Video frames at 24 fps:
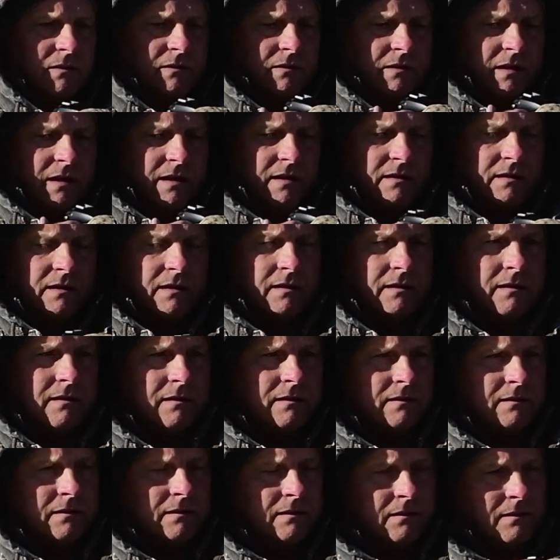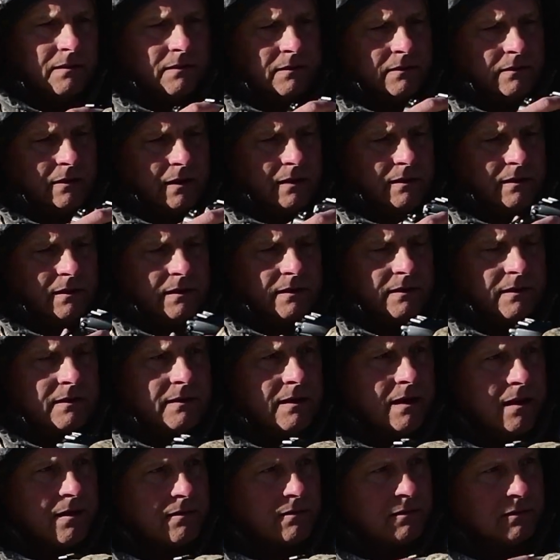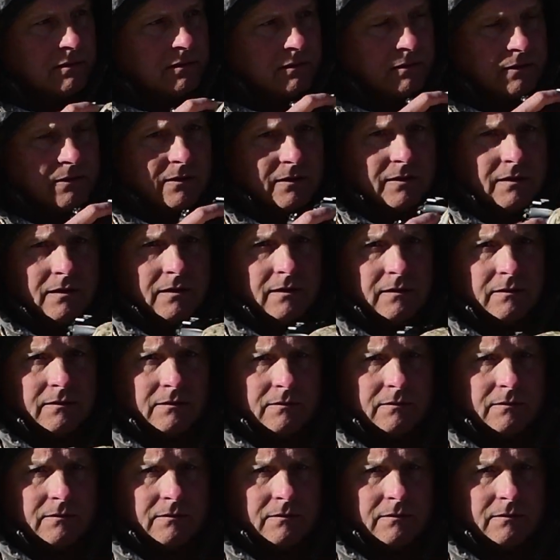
tightening it down or loosening